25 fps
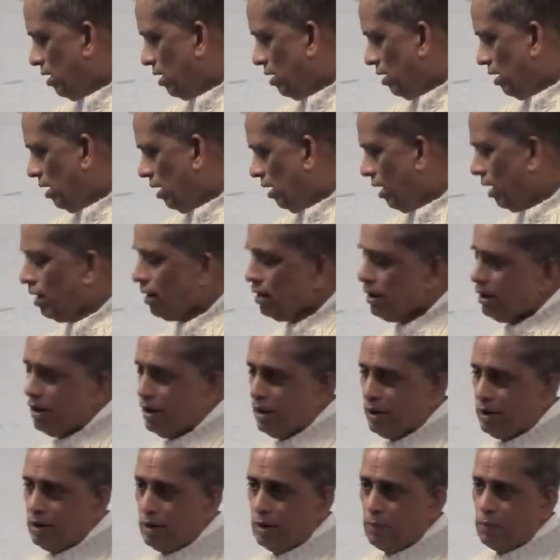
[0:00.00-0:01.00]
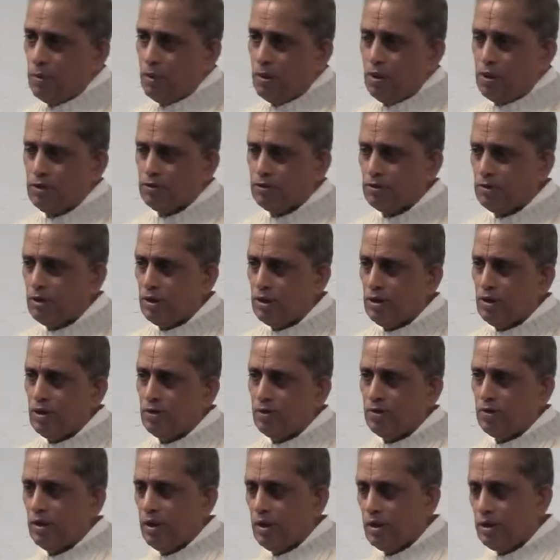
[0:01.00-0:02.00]
Or it can be also
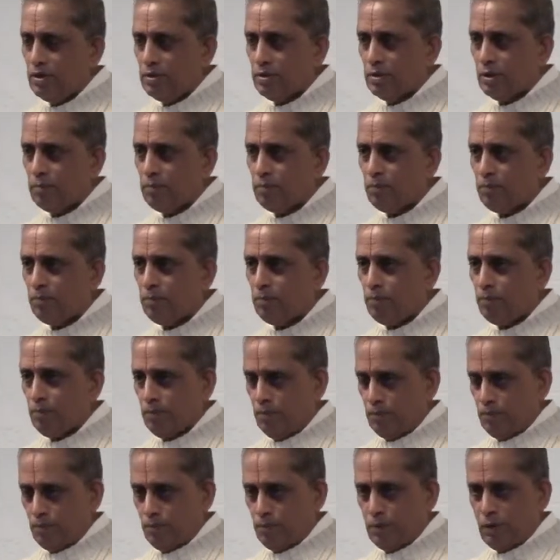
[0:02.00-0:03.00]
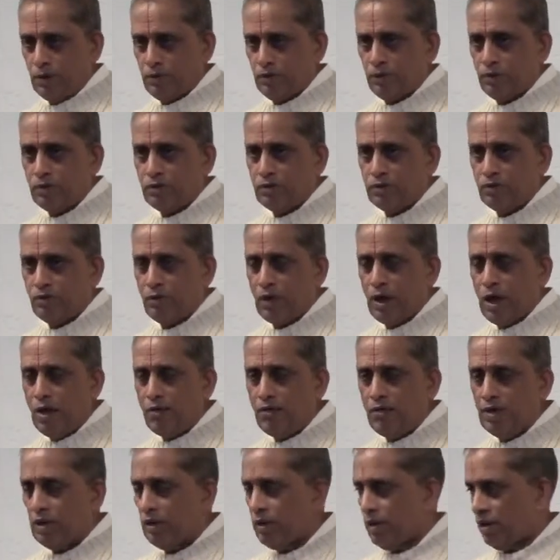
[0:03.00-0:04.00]
in some persons
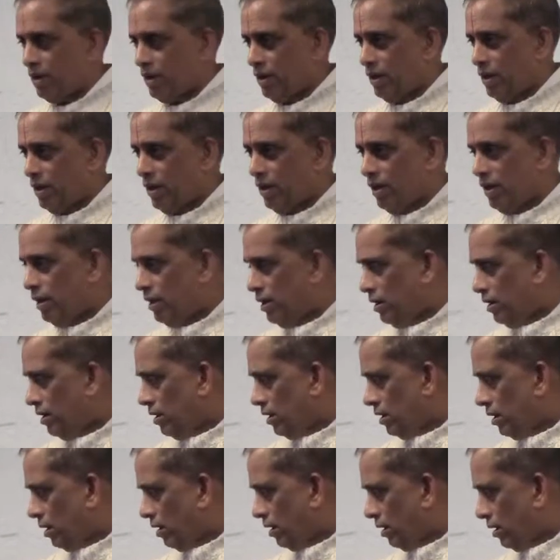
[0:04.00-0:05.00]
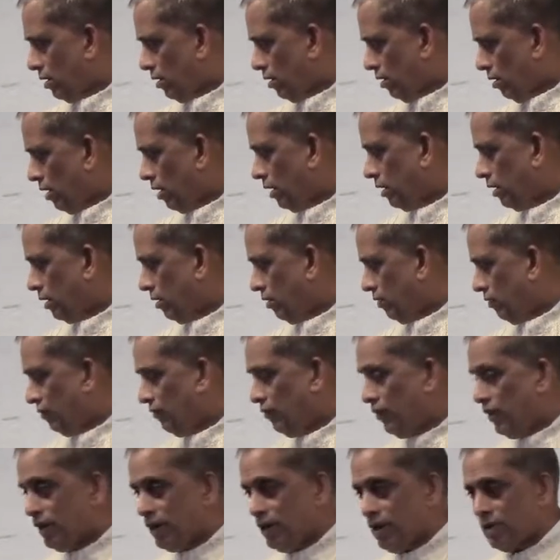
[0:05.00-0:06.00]
having chronic
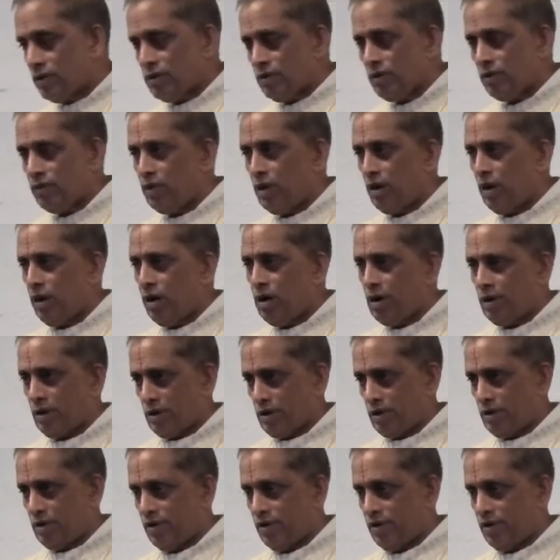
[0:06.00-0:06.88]
weakness of the heart.